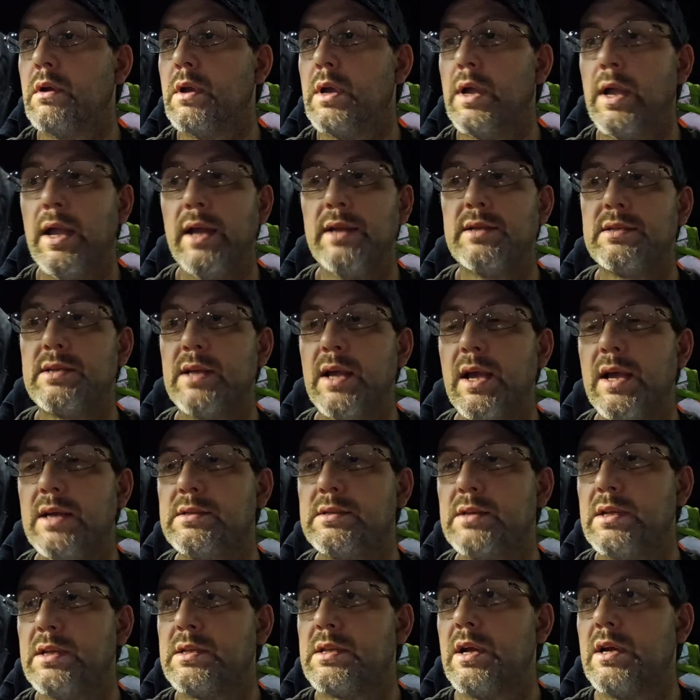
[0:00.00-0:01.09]
It says
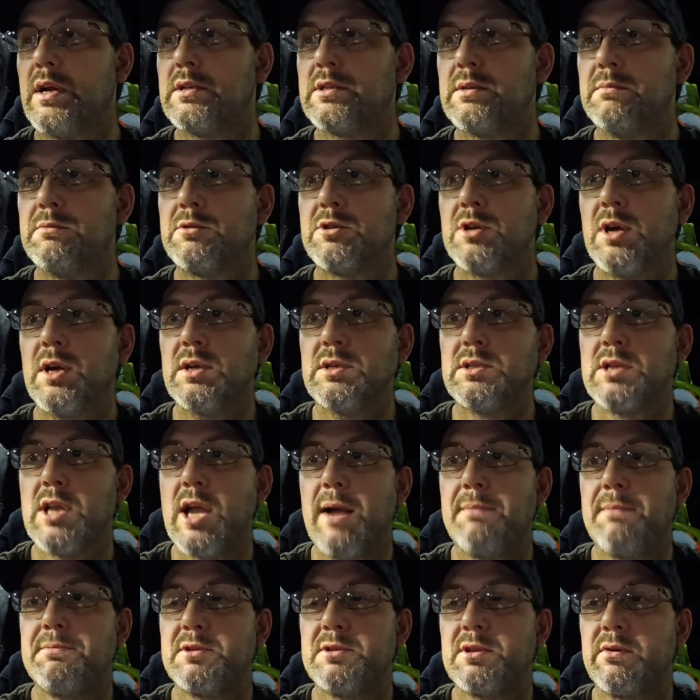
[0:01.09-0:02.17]
that there's some truck
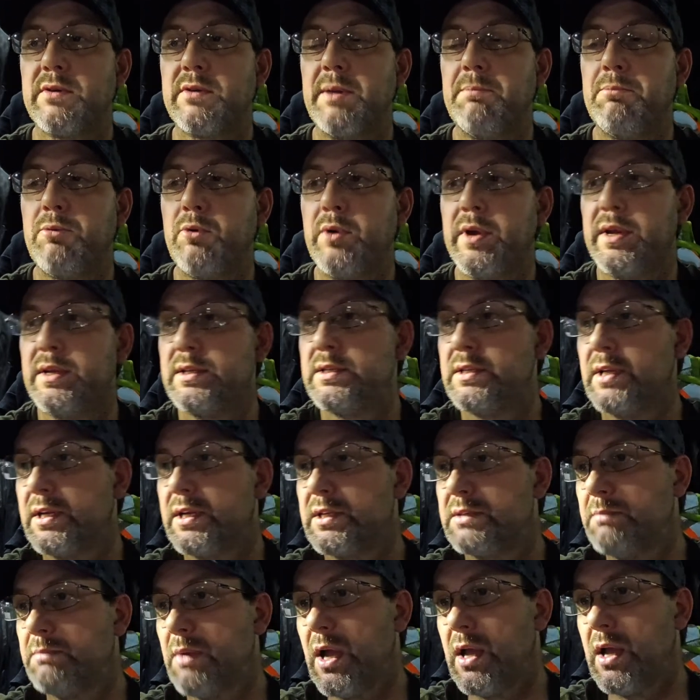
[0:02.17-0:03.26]
stops
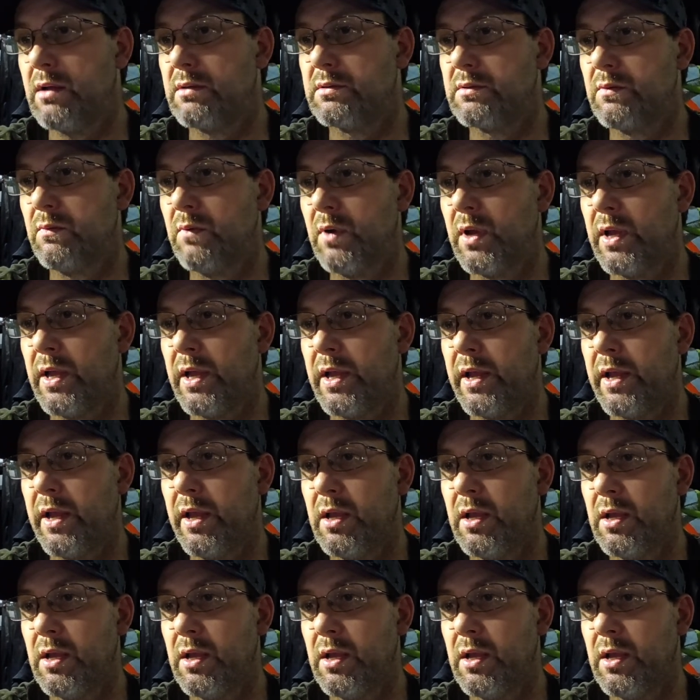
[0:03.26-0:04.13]
3.6 miles away.